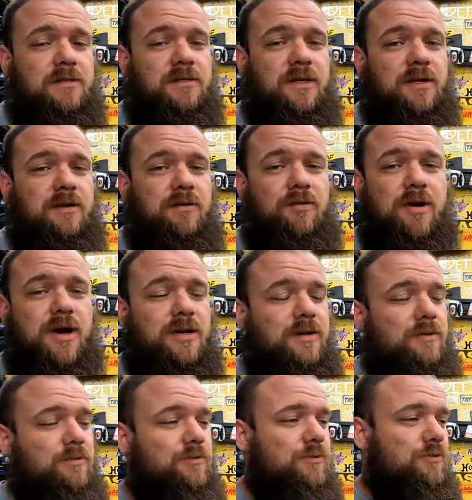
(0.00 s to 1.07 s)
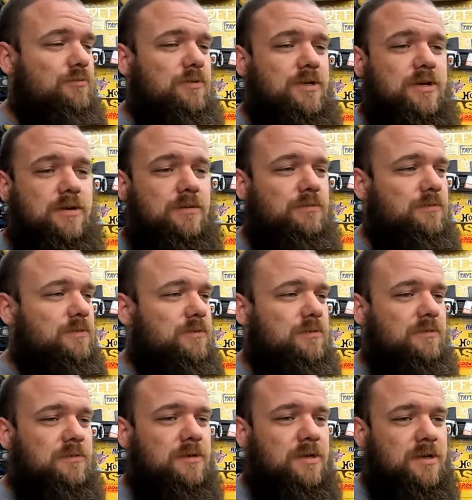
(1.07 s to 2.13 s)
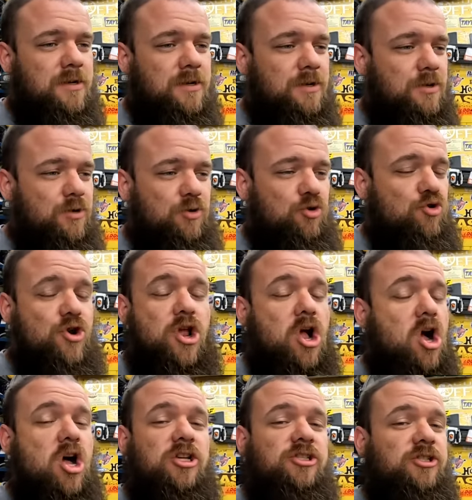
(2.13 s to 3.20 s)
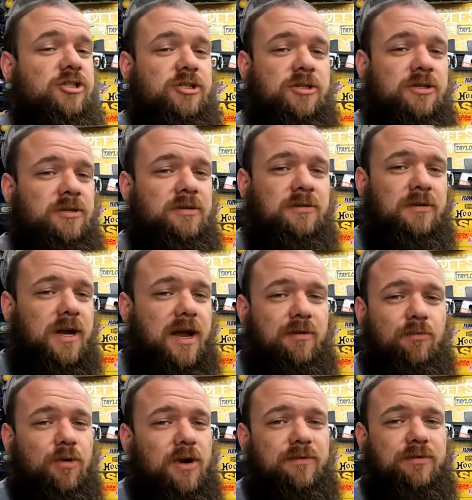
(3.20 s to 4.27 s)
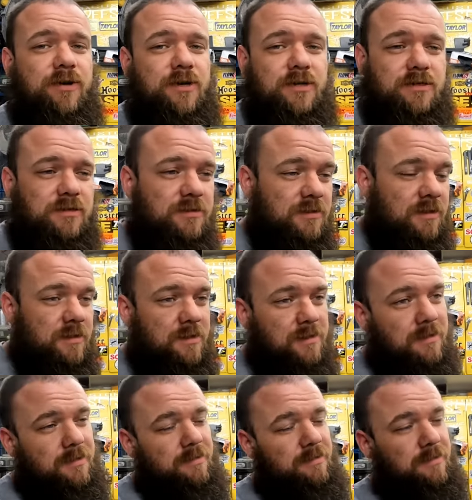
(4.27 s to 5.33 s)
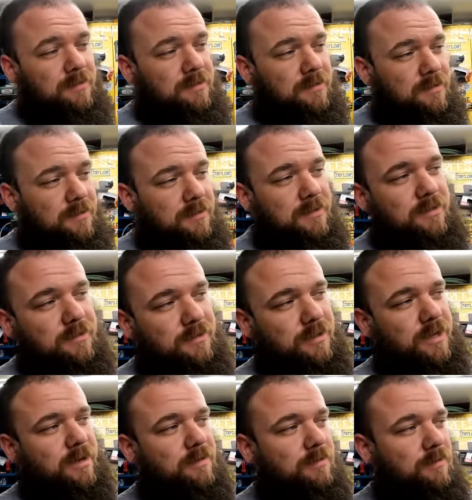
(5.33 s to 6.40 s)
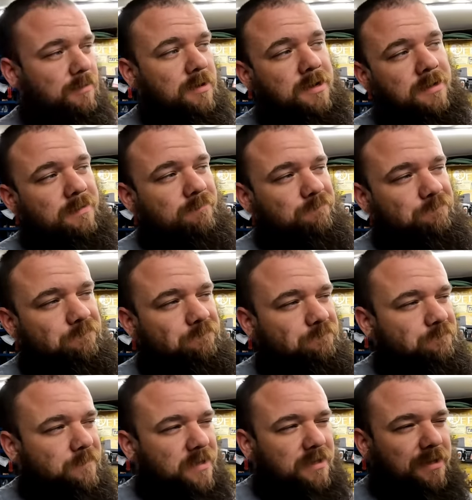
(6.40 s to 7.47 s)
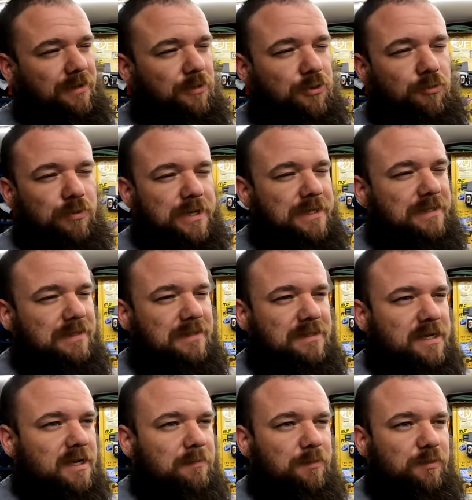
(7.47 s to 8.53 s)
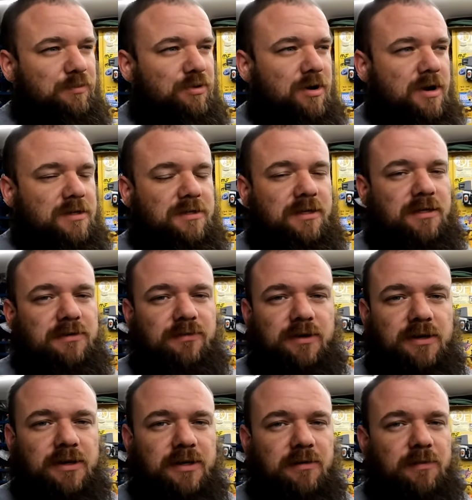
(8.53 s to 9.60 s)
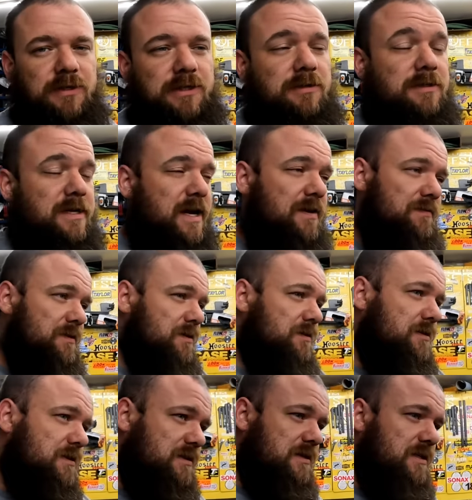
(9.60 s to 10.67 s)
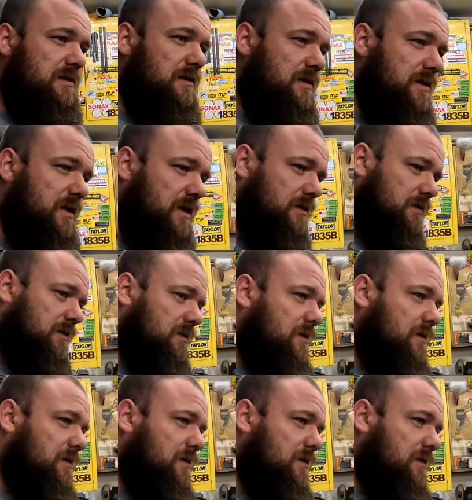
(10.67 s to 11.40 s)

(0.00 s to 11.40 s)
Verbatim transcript: say it, Griot's, Griot's, brioche, how, whatever it is, their like three-step process for cleaning windshields. I haven't done the sealant yet.